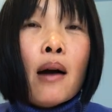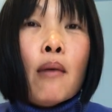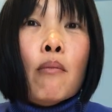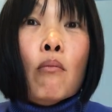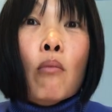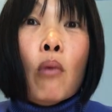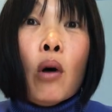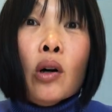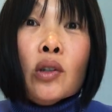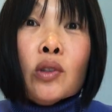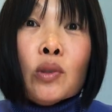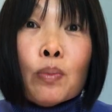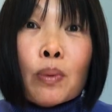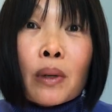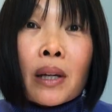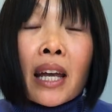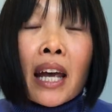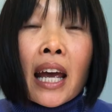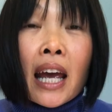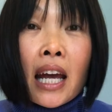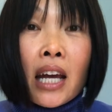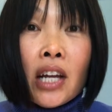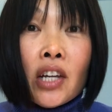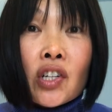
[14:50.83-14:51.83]

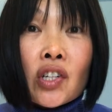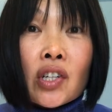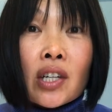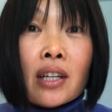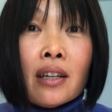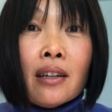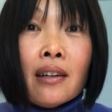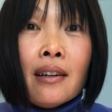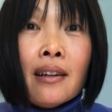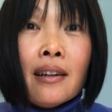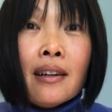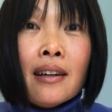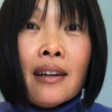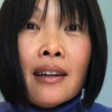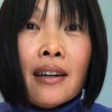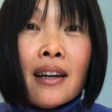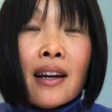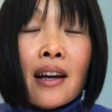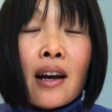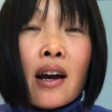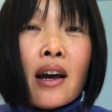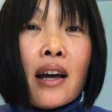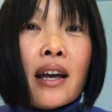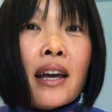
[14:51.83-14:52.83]
Multiplication
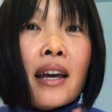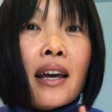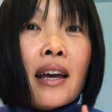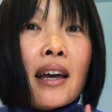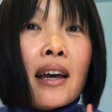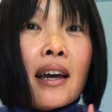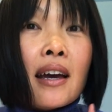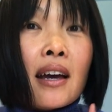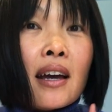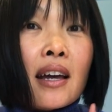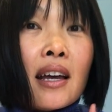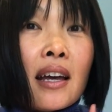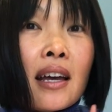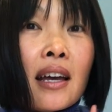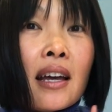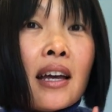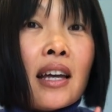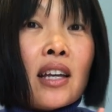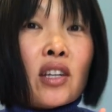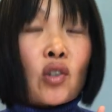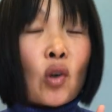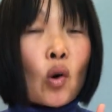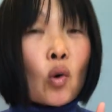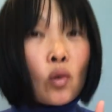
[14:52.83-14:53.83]

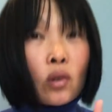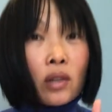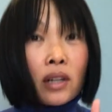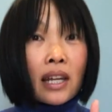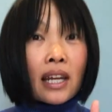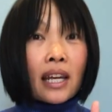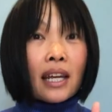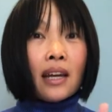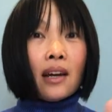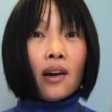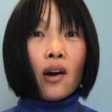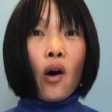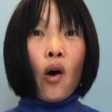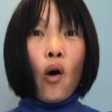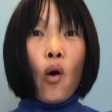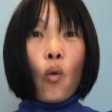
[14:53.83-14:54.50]
is only